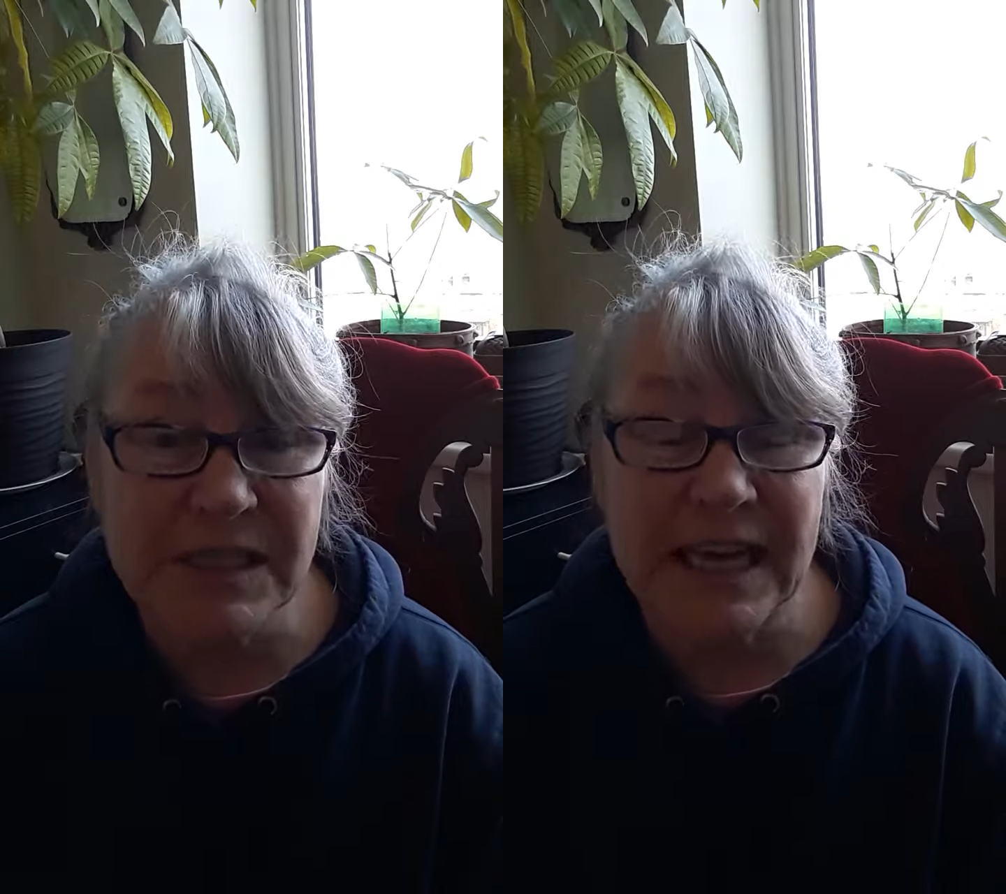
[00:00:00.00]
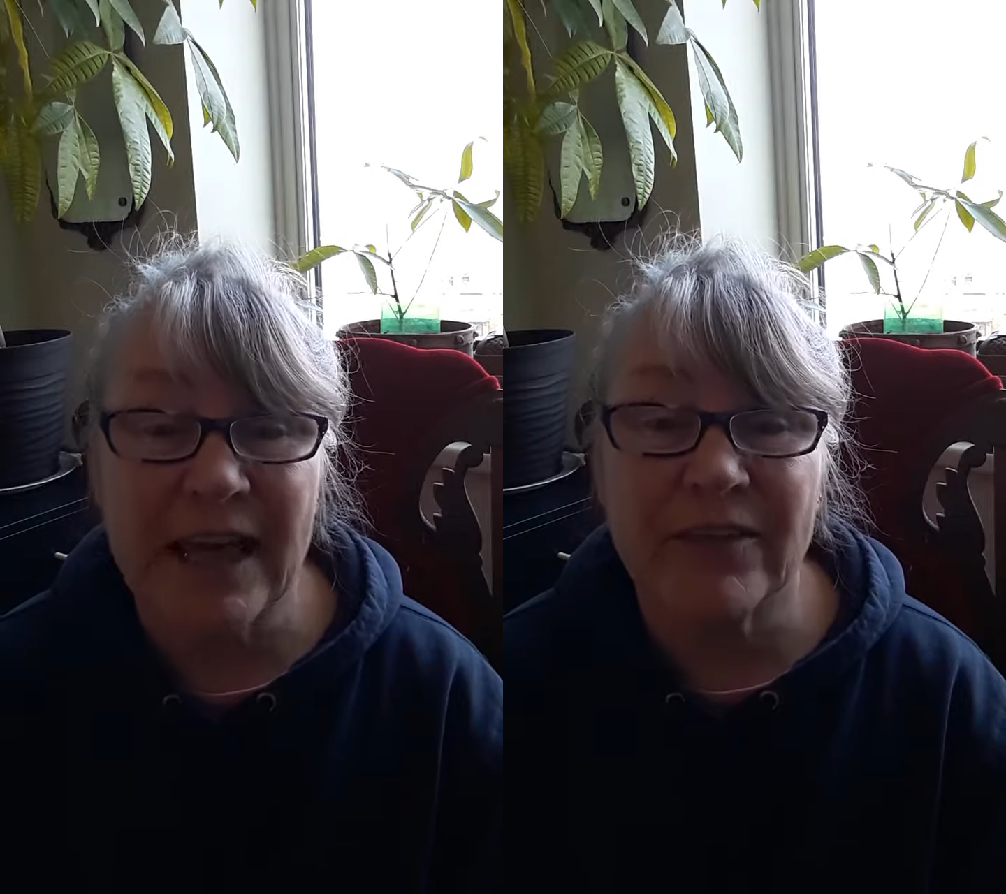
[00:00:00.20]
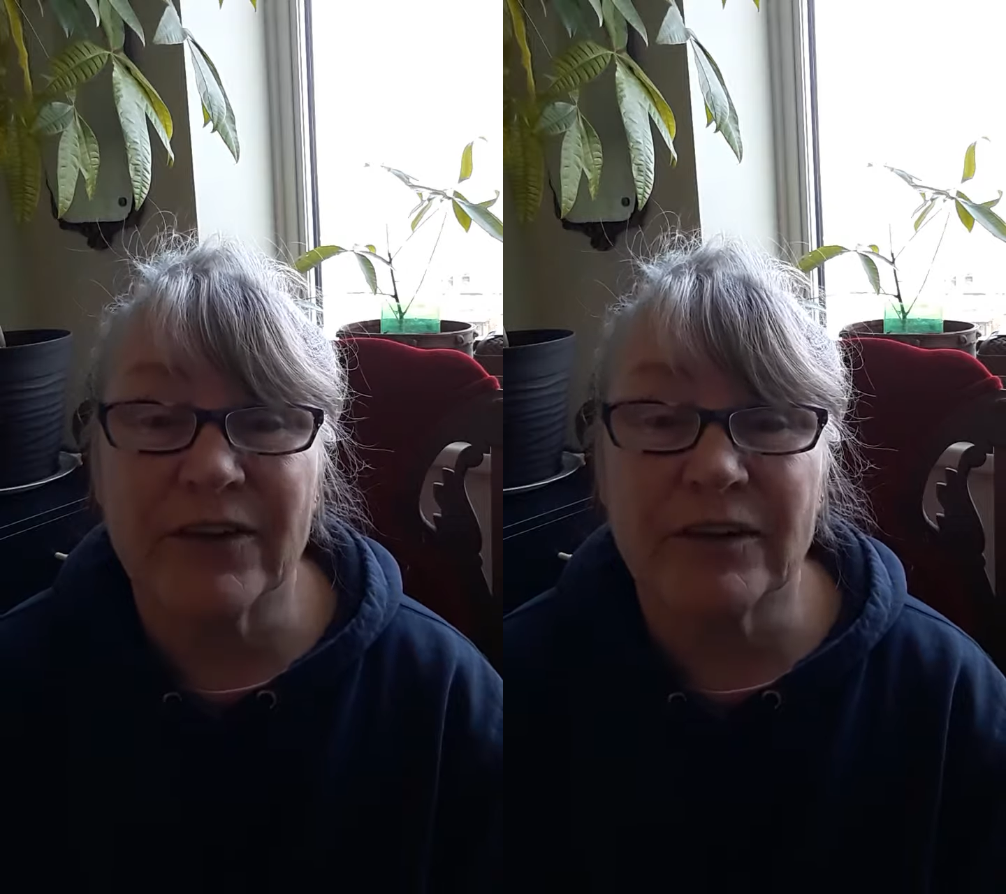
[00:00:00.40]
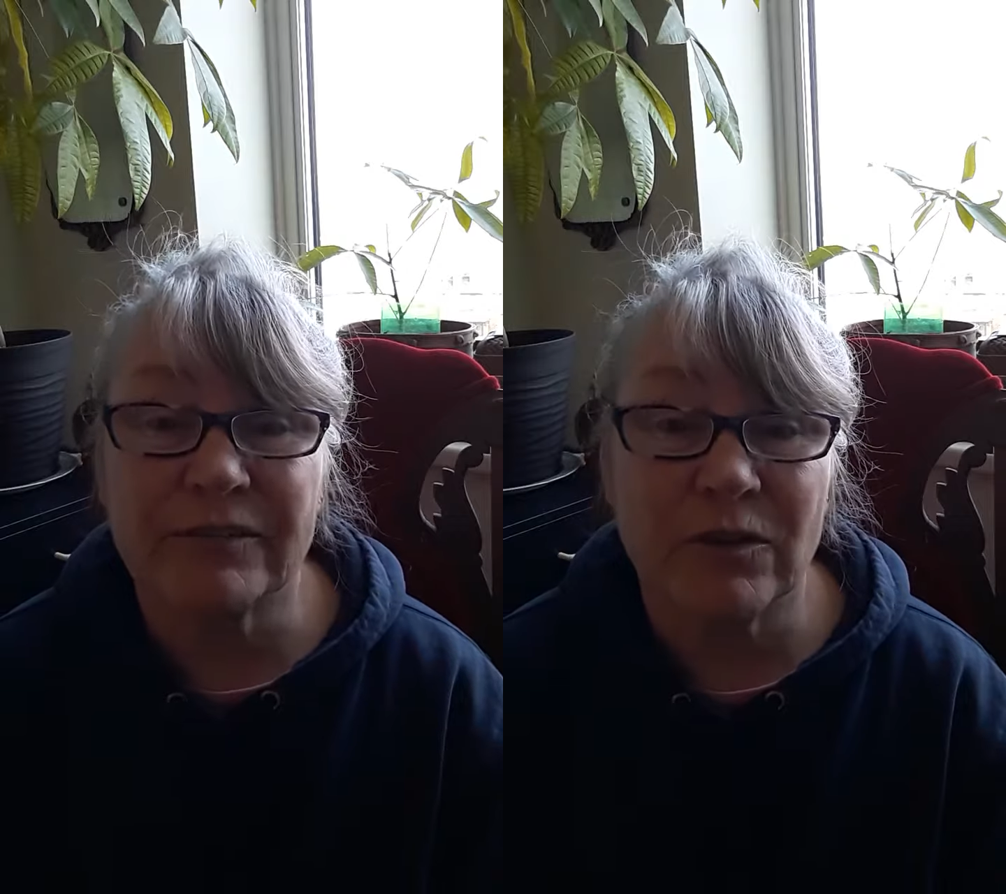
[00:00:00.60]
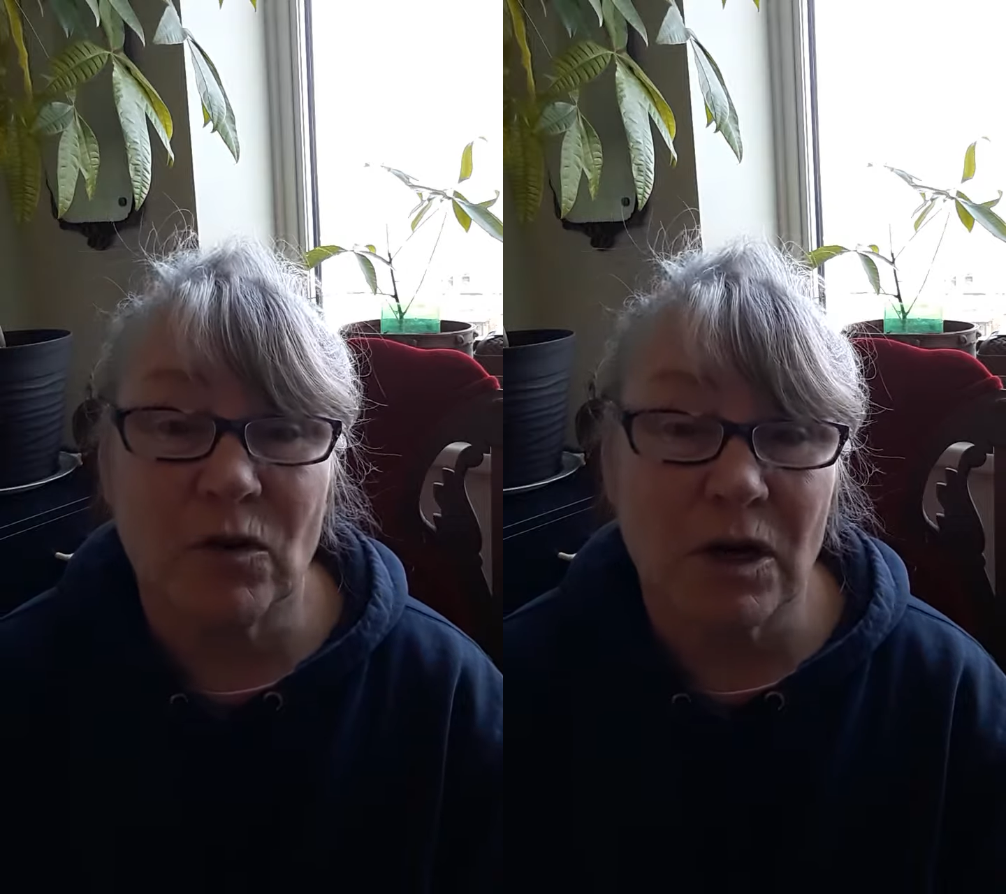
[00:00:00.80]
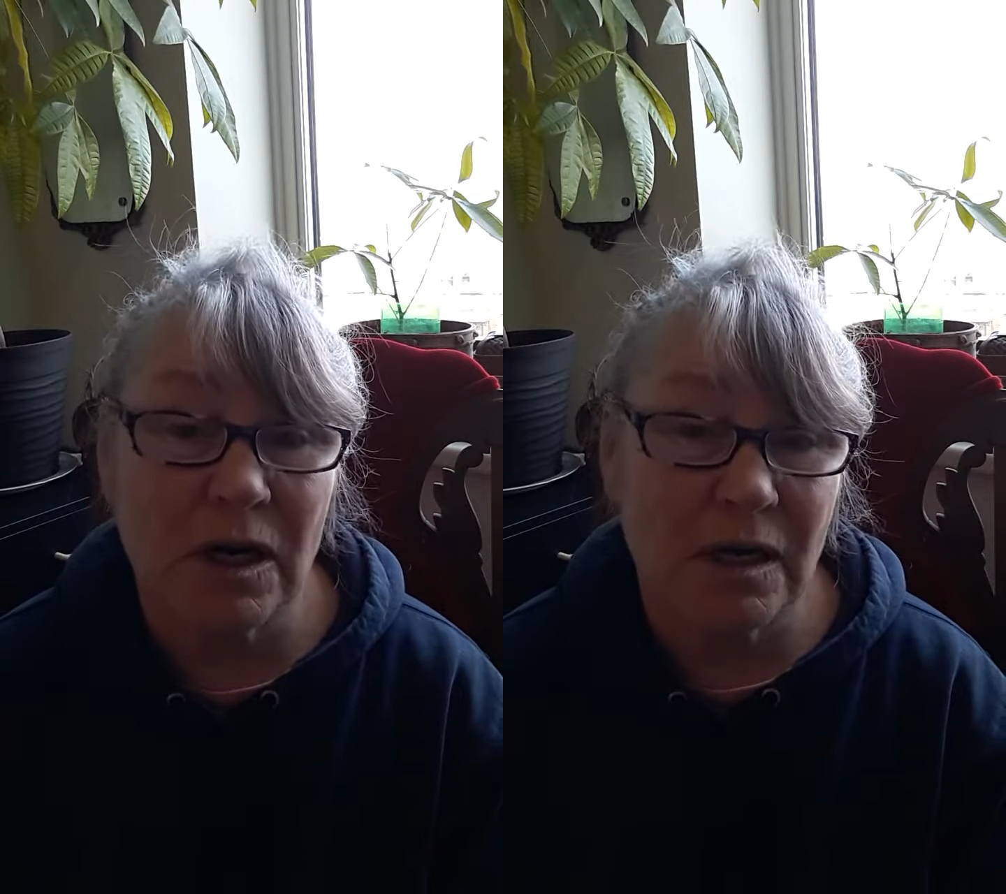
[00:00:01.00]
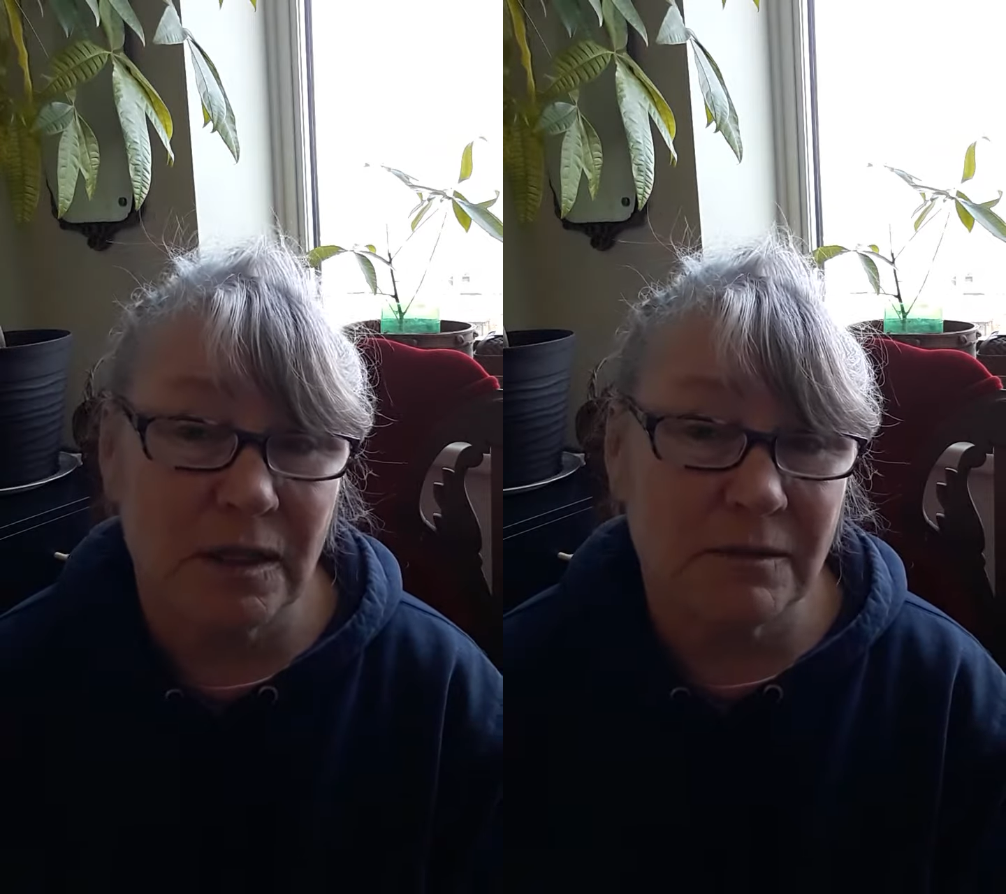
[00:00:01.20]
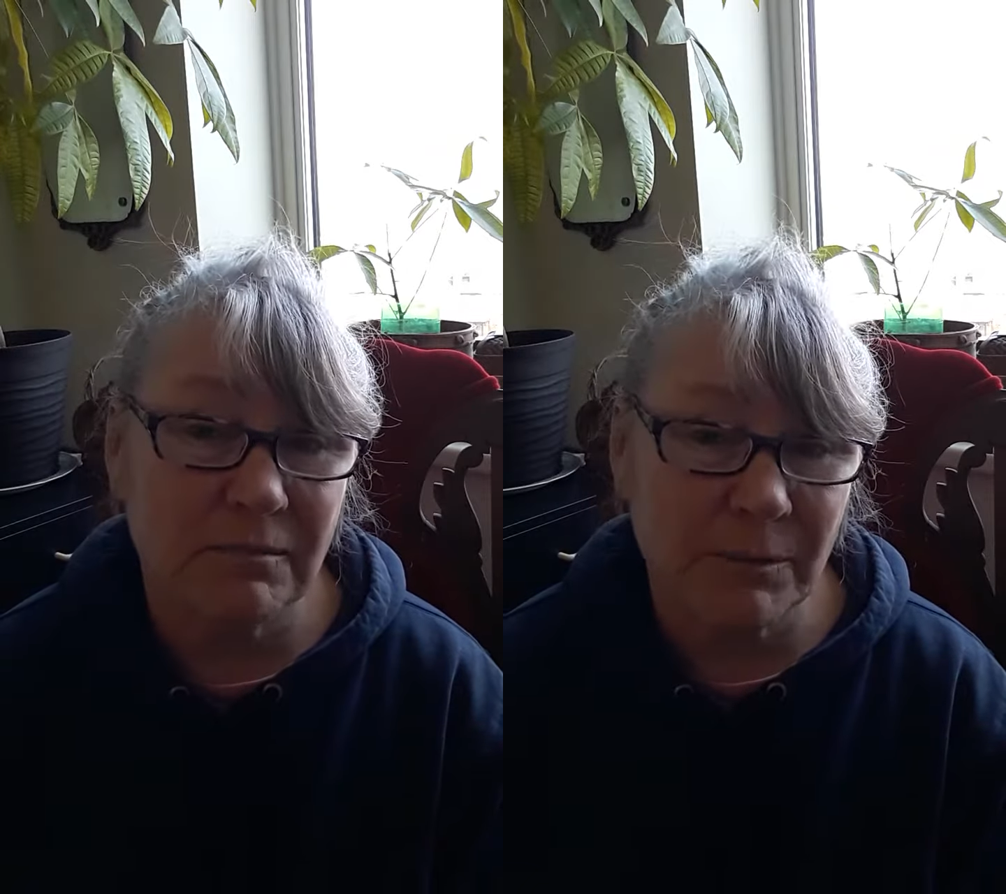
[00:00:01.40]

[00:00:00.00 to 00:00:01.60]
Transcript: together for